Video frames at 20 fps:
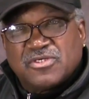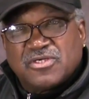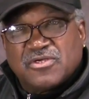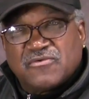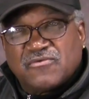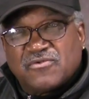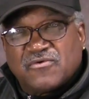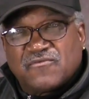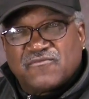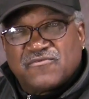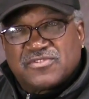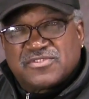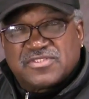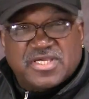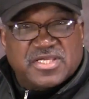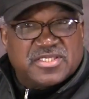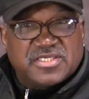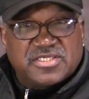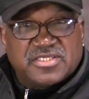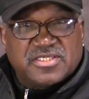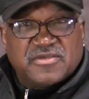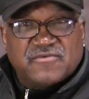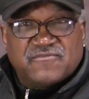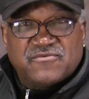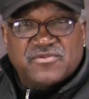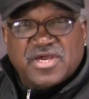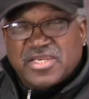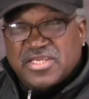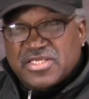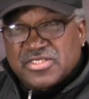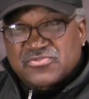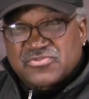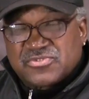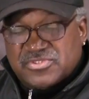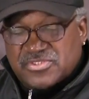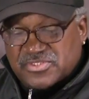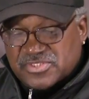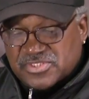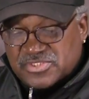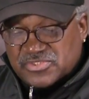you know, if you're not
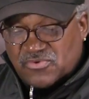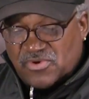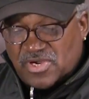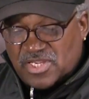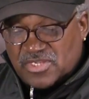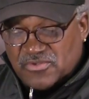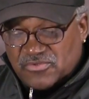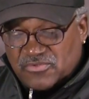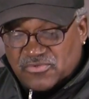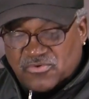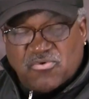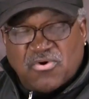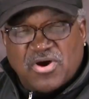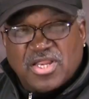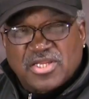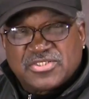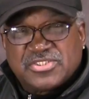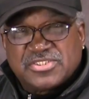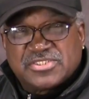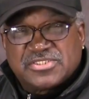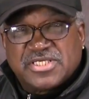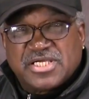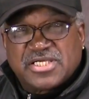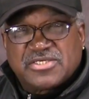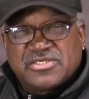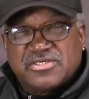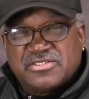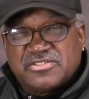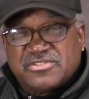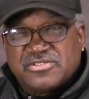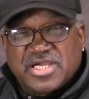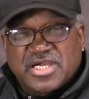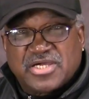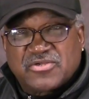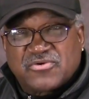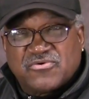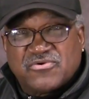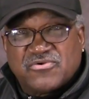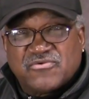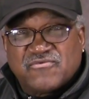interested in this or the quality is not good, you ain't got
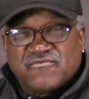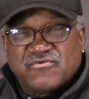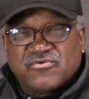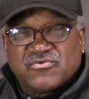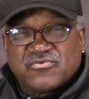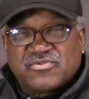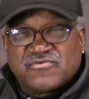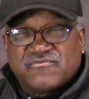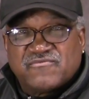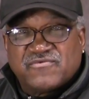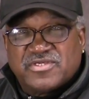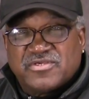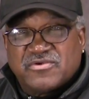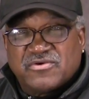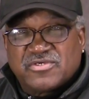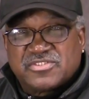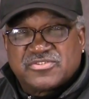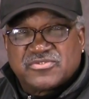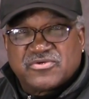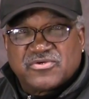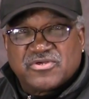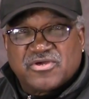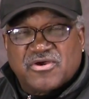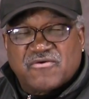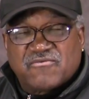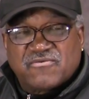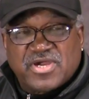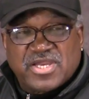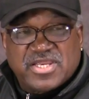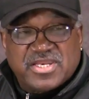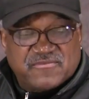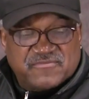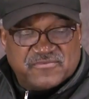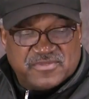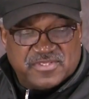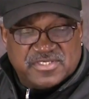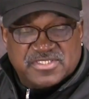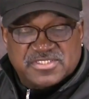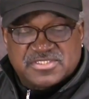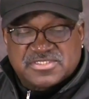to go any further with the video. You can turn it off right
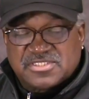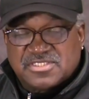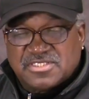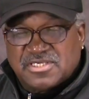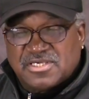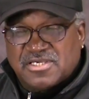after this.